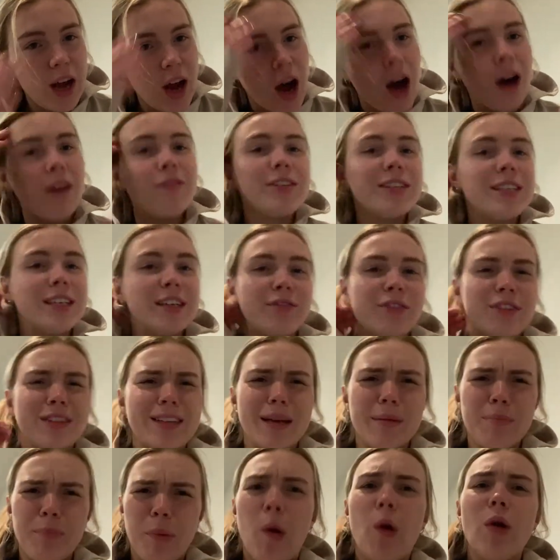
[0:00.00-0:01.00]
Obviously, if it's
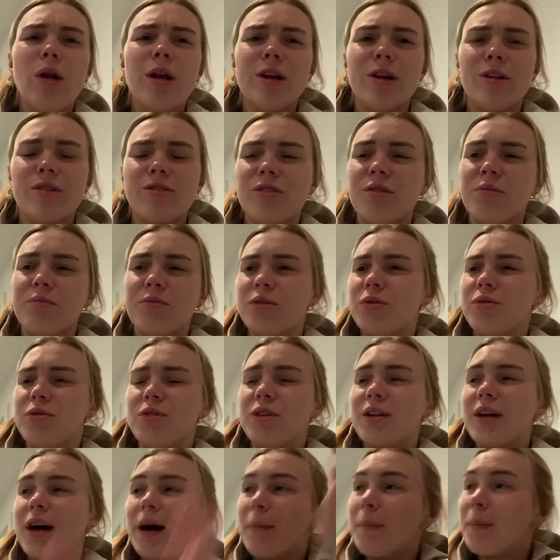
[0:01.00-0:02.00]
like bowling or something, don't
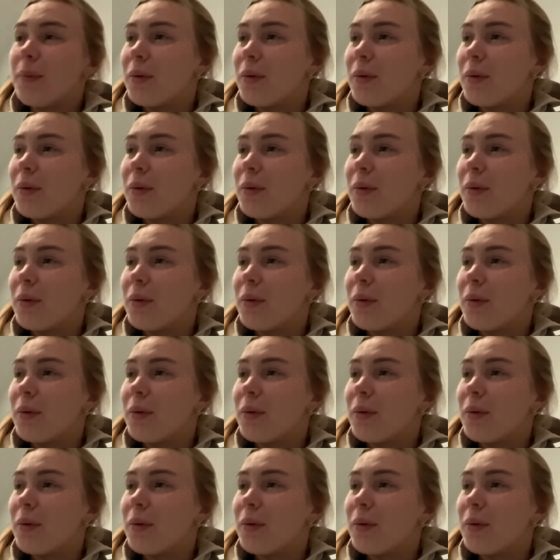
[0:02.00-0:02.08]
do that.